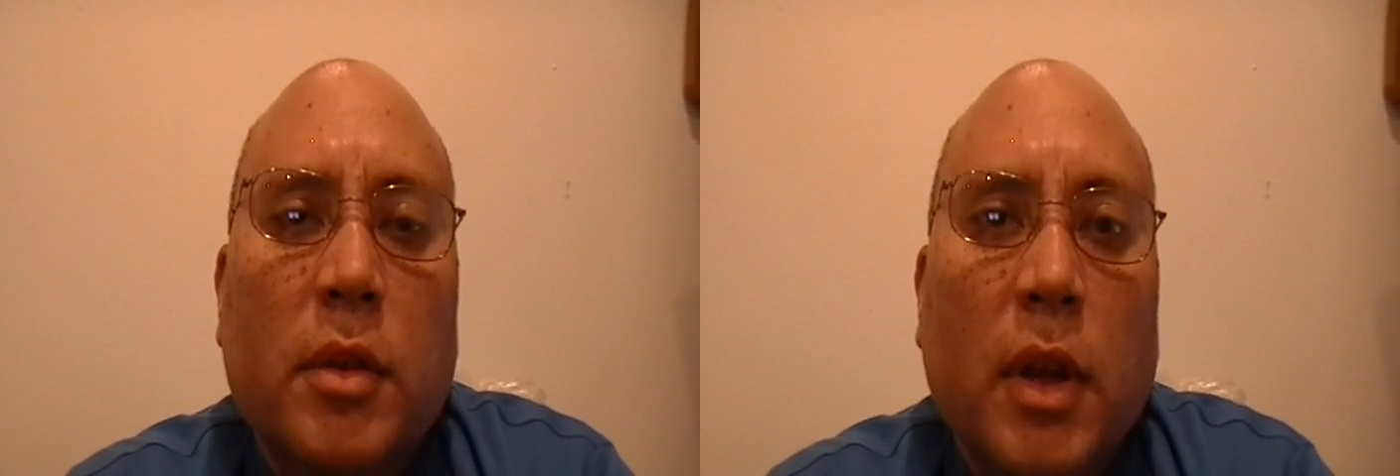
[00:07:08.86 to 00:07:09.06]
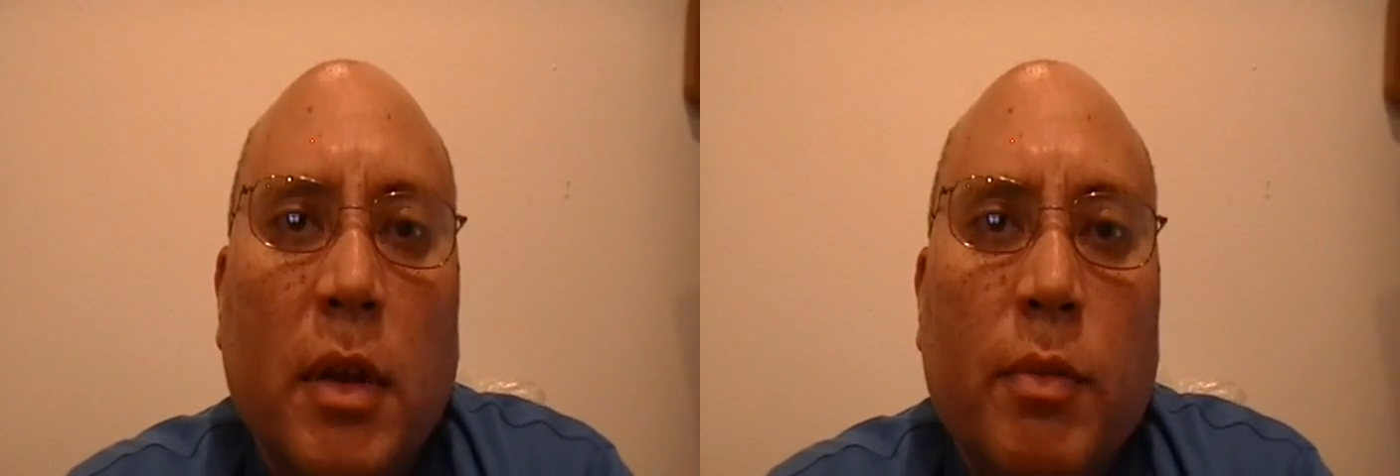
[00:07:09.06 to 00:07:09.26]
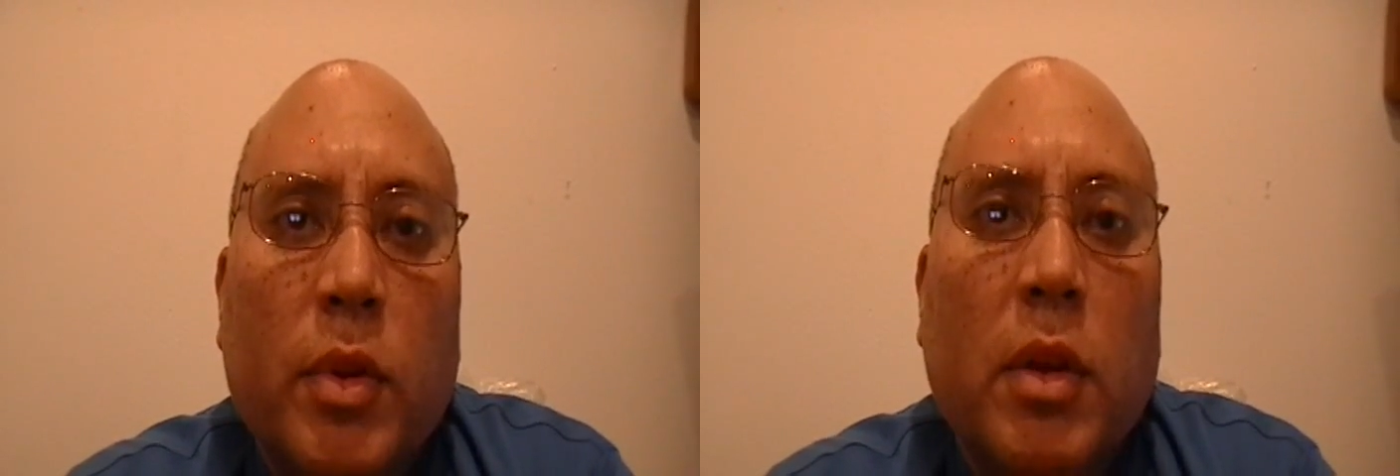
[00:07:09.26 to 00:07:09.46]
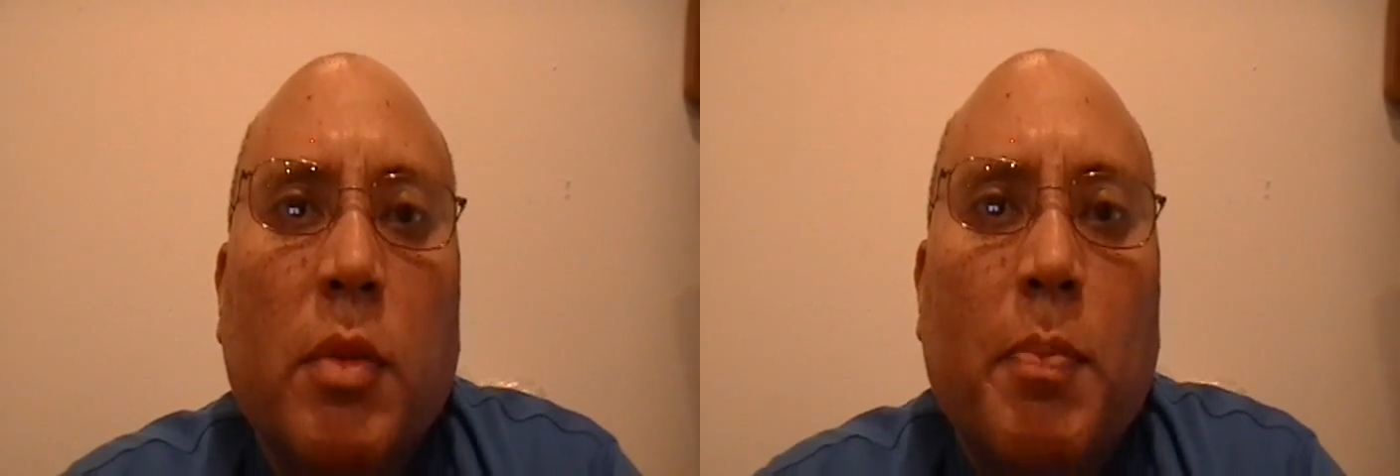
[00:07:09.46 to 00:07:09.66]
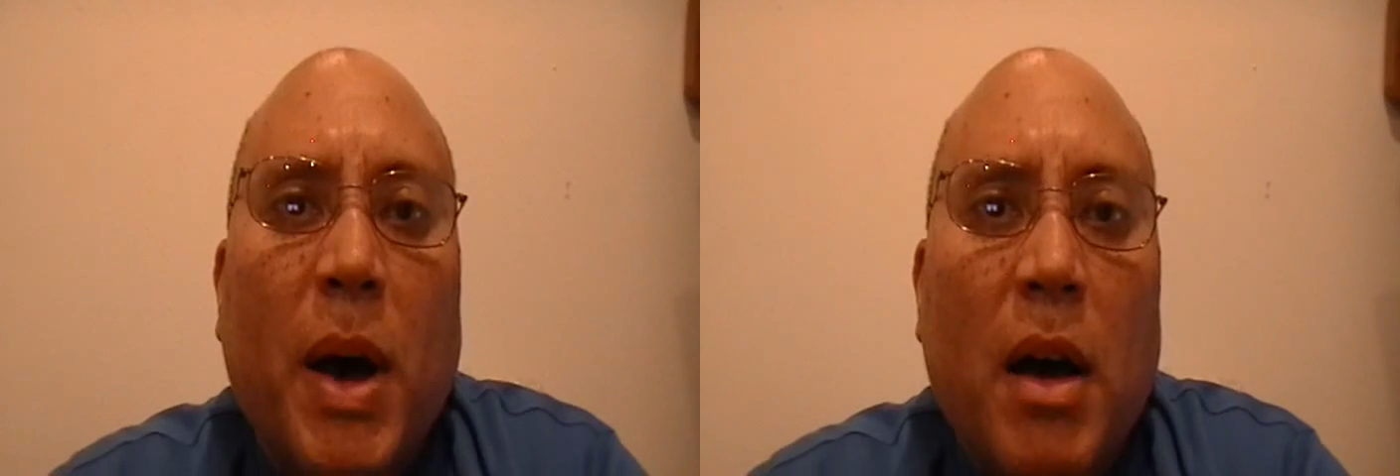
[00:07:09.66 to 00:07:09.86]
If,
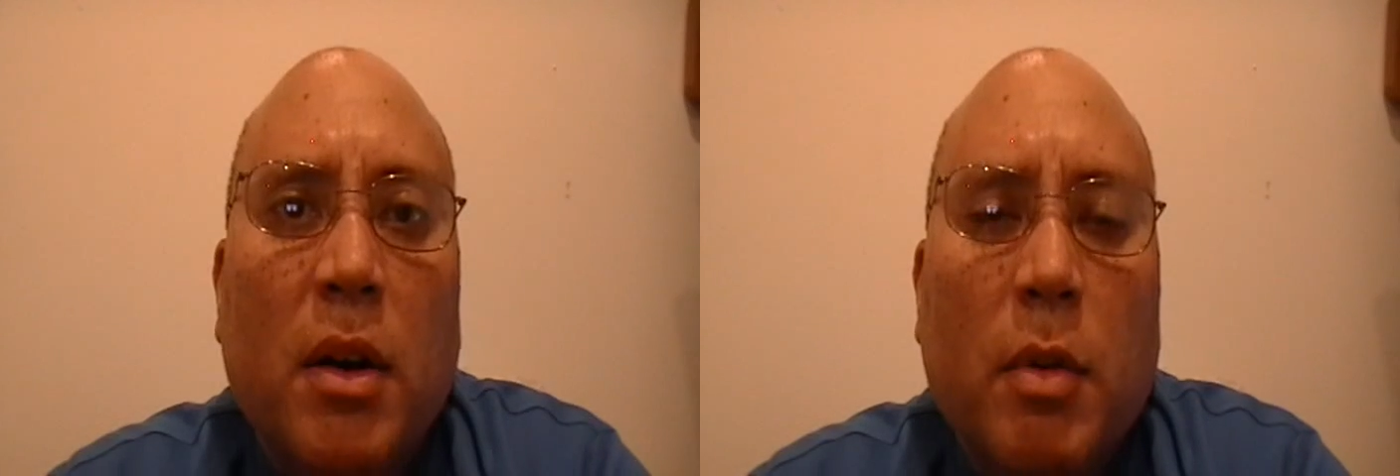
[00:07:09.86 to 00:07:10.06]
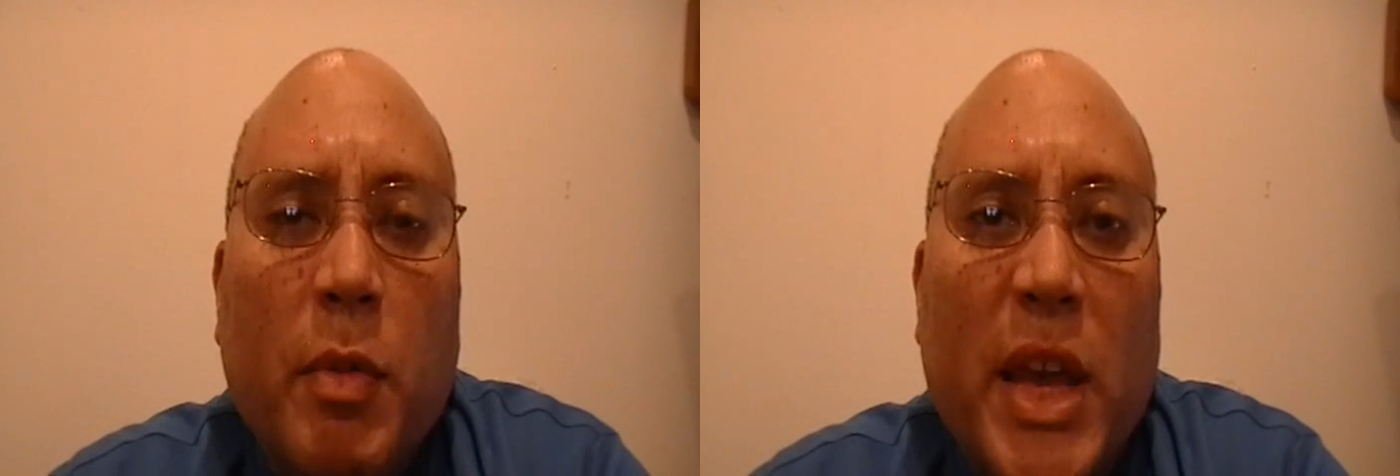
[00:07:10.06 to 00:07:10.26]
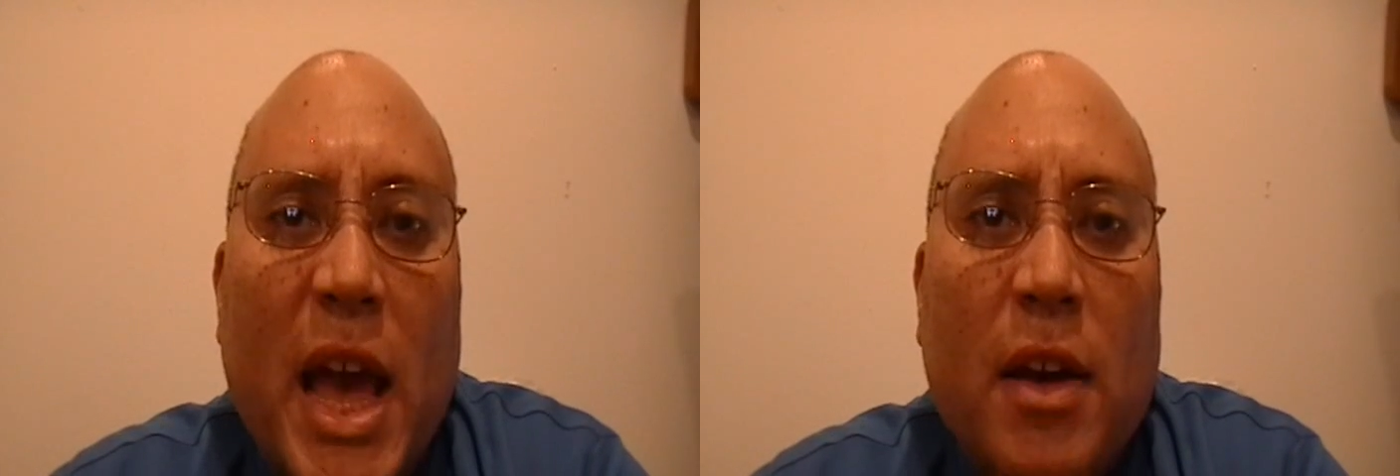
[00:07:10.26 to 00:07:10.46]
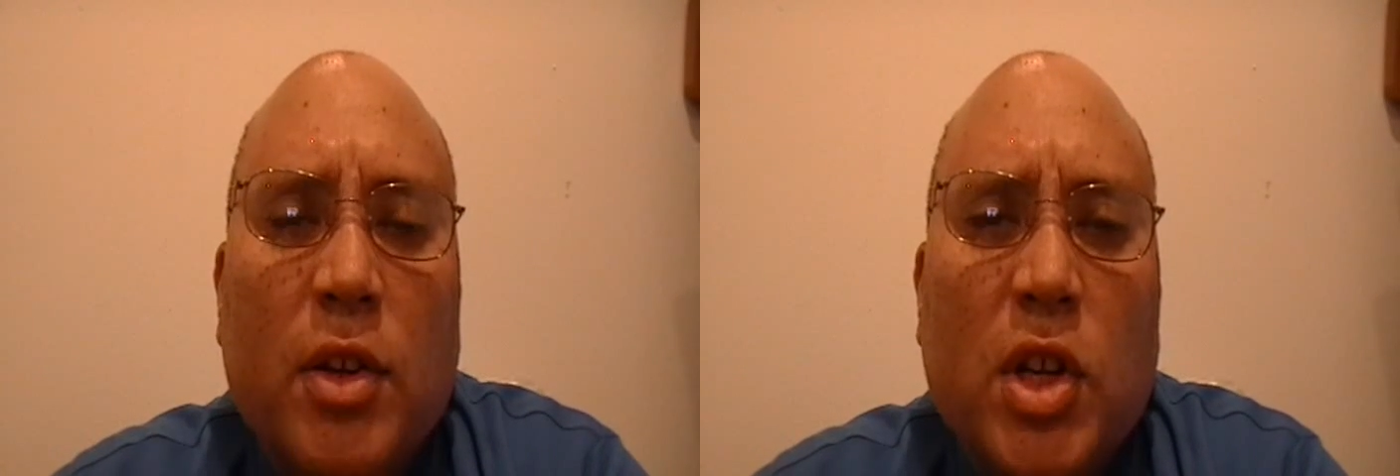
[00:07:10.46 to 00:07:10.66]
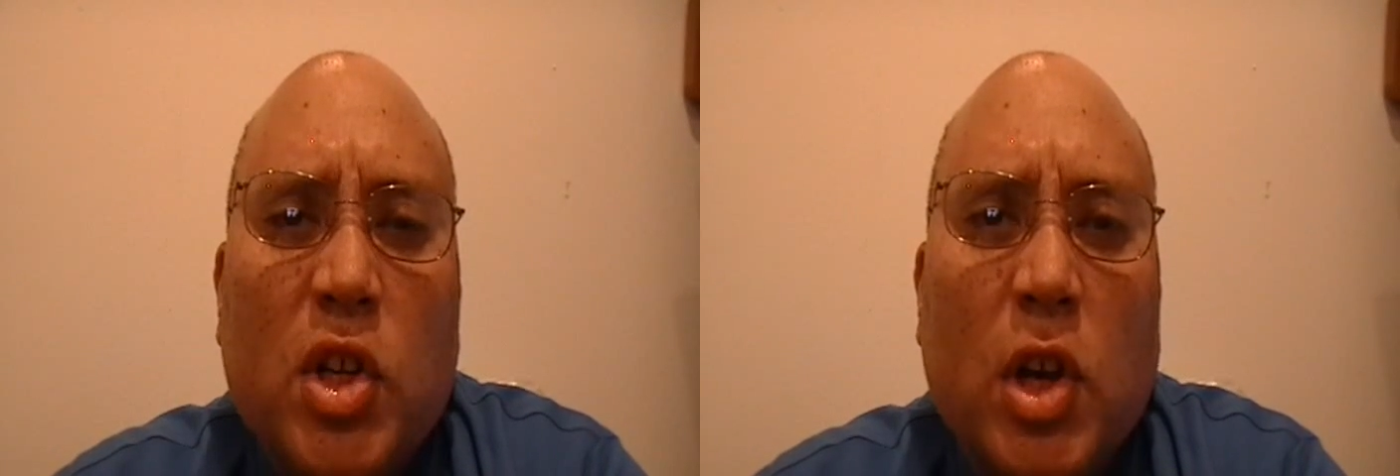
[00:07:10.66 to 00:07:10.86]
you're a part of a
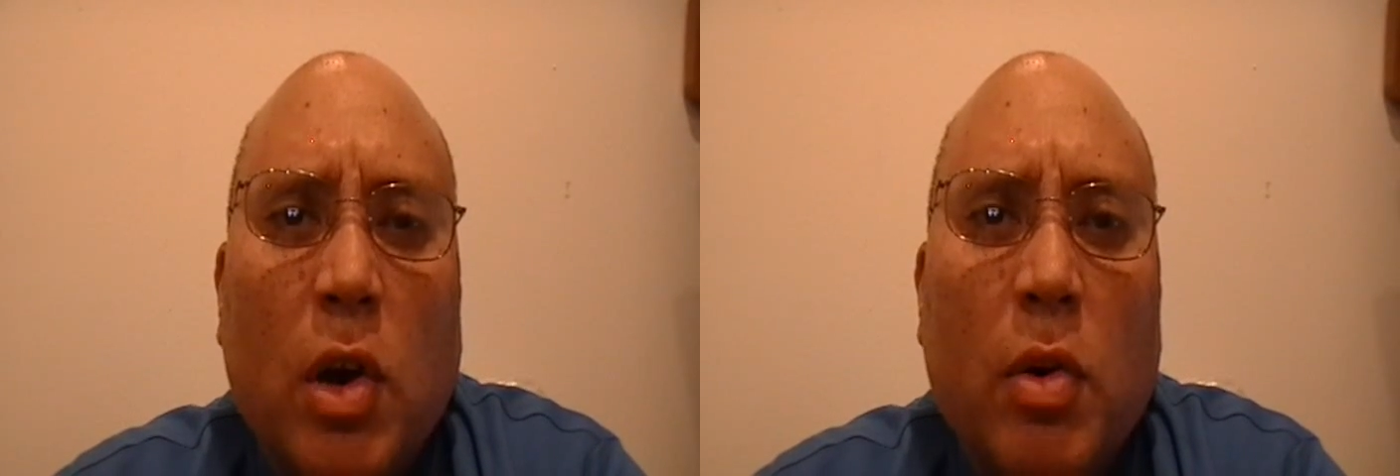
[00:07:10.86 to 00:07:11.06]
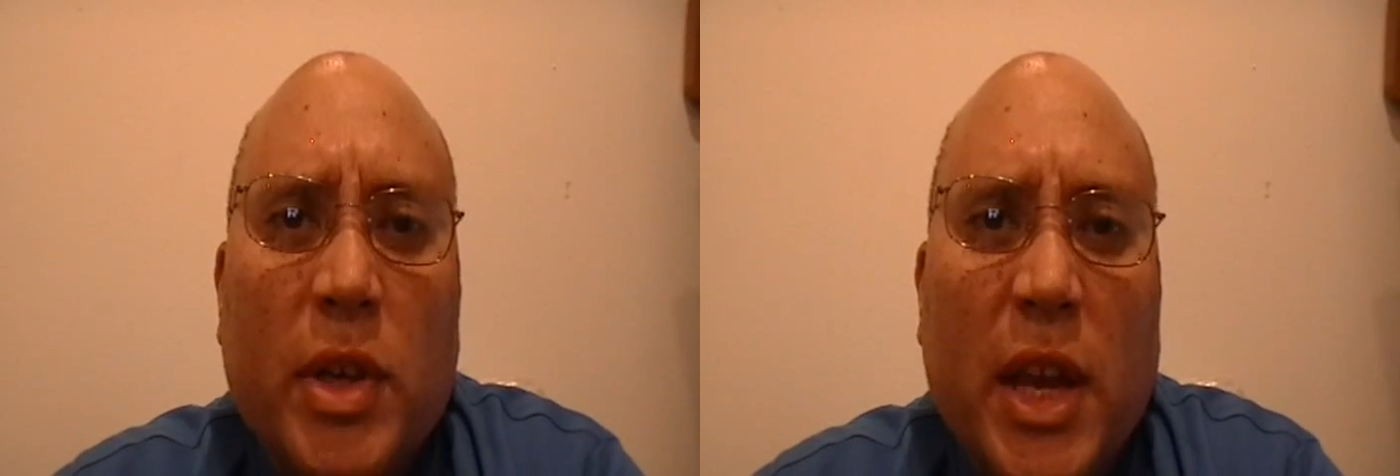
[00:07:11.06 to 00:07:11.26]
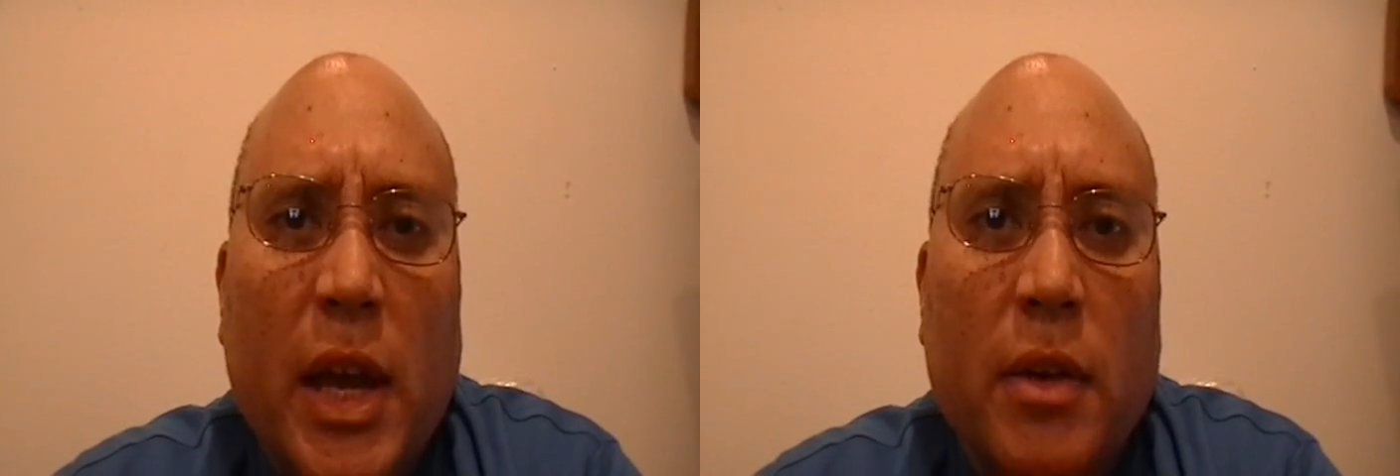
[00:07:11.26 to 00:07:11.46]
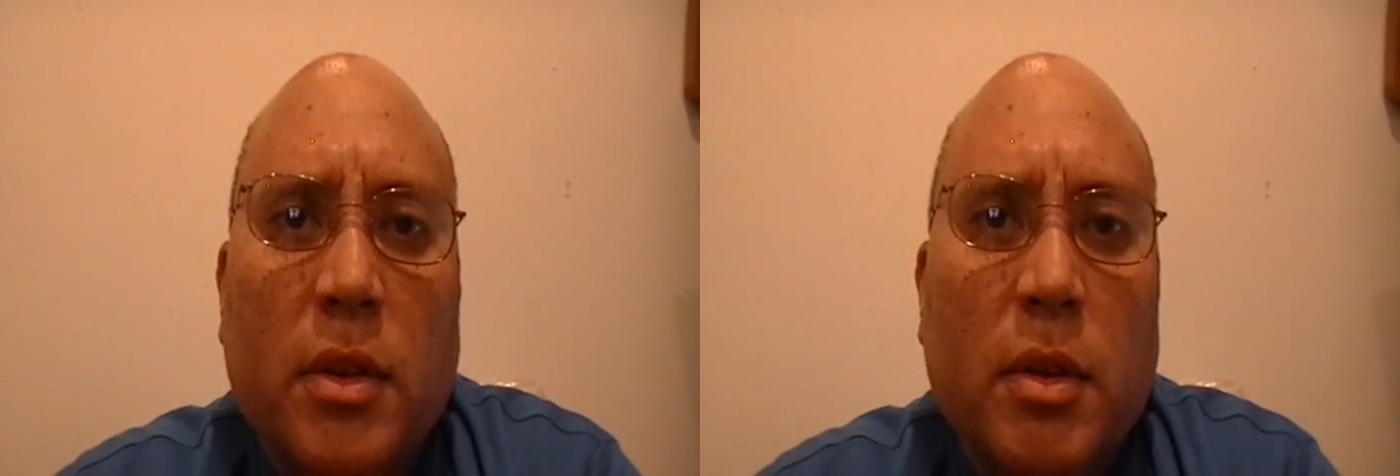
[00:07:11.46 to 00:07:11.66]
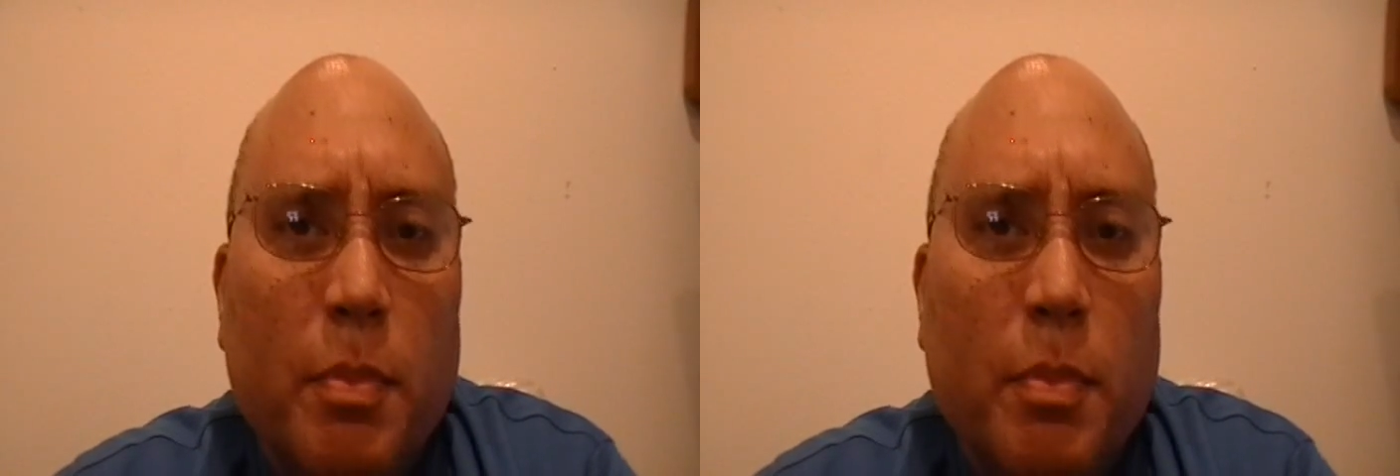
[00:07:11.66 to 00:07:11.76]
reality show, yes.